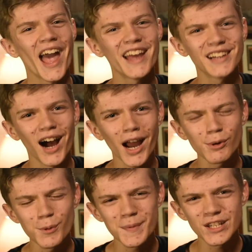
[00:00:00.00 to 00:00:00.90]
And I
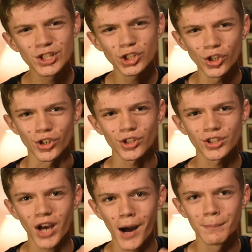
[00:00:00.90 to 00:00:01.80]
will be sure
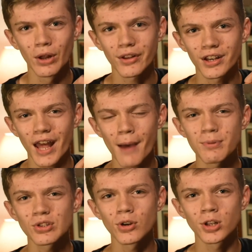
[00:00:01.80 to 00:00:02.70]
to upload an
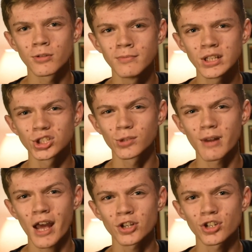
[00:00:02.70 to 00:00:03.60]
episode of the Miniature
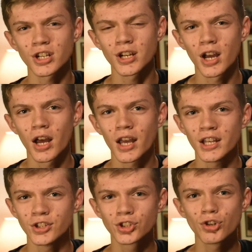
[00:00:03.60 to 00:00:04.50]
Menagerie
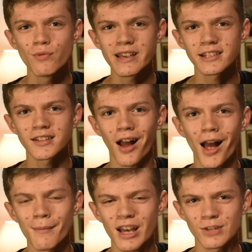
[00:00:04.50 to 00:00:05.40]
in 2 weeks'
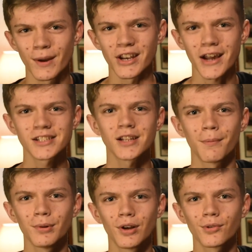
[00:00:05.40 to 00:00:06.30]
time as my next
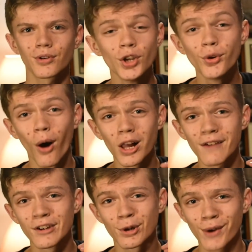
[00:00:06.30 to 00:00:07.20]
upload. You all
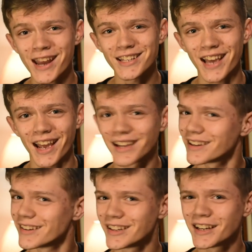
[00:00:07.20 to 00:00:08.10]
have a great day,
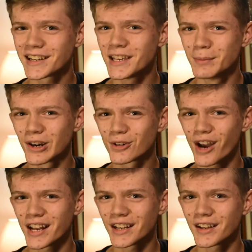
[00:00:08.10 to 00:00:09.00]
keep on
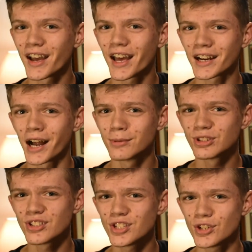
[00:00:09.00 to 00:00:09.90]
creating, and I will
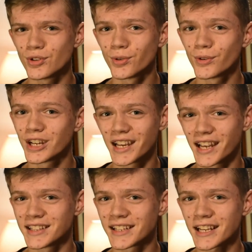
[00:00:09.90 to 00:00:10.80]
see you
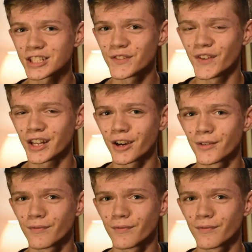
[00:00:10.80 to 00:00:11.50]
in the next video.